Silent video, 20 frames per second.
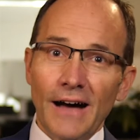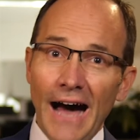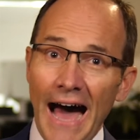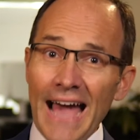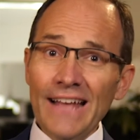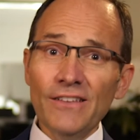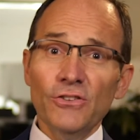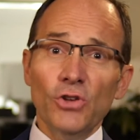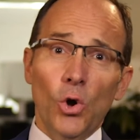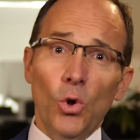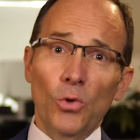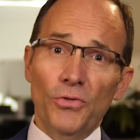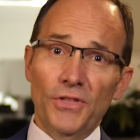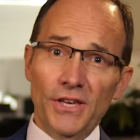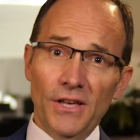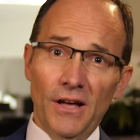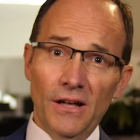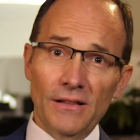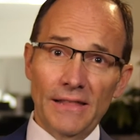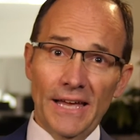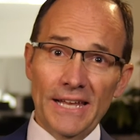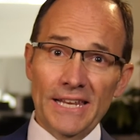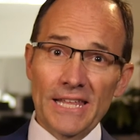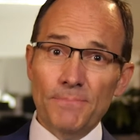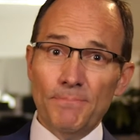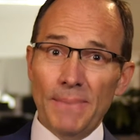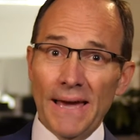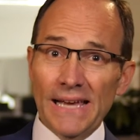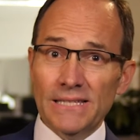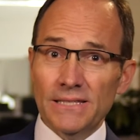I told the young lady,
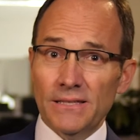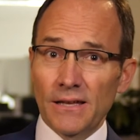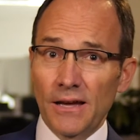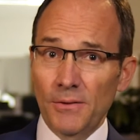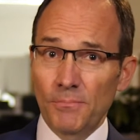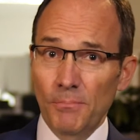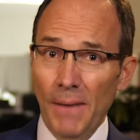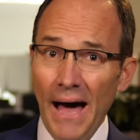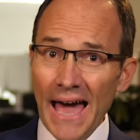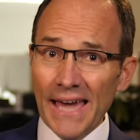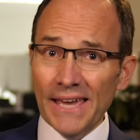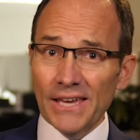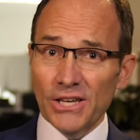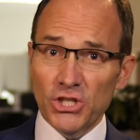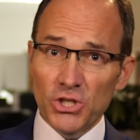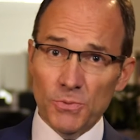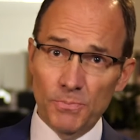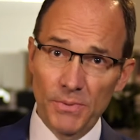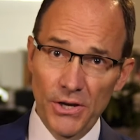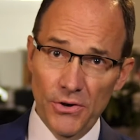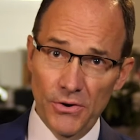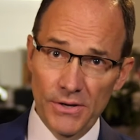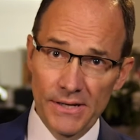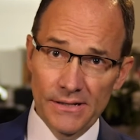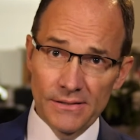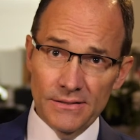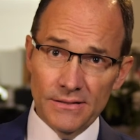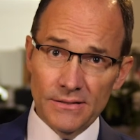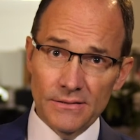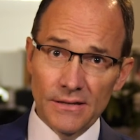based on my
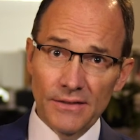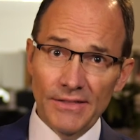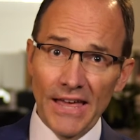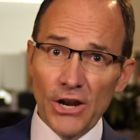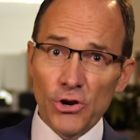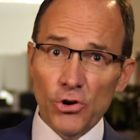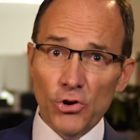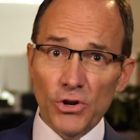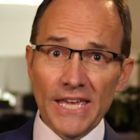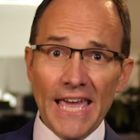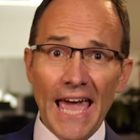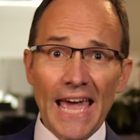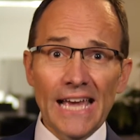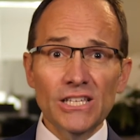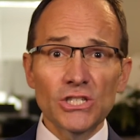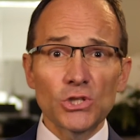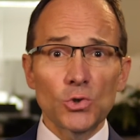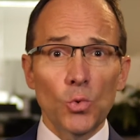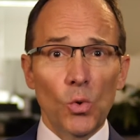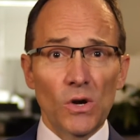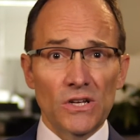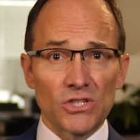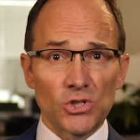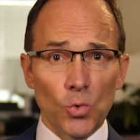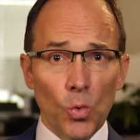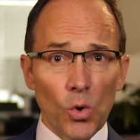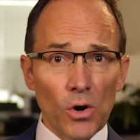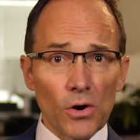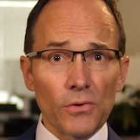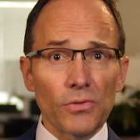experience, that her case was
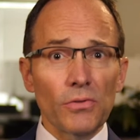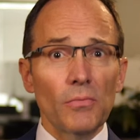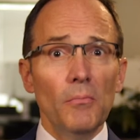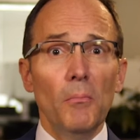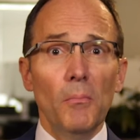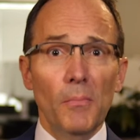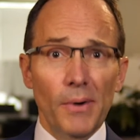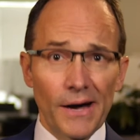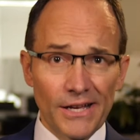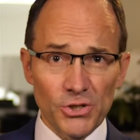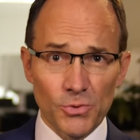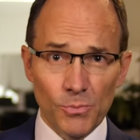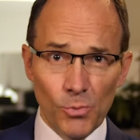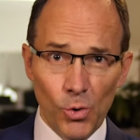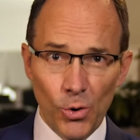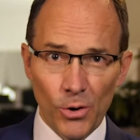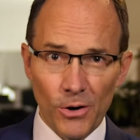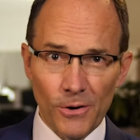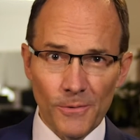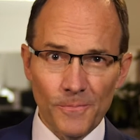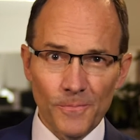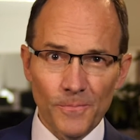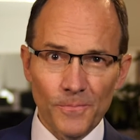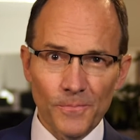worth much more.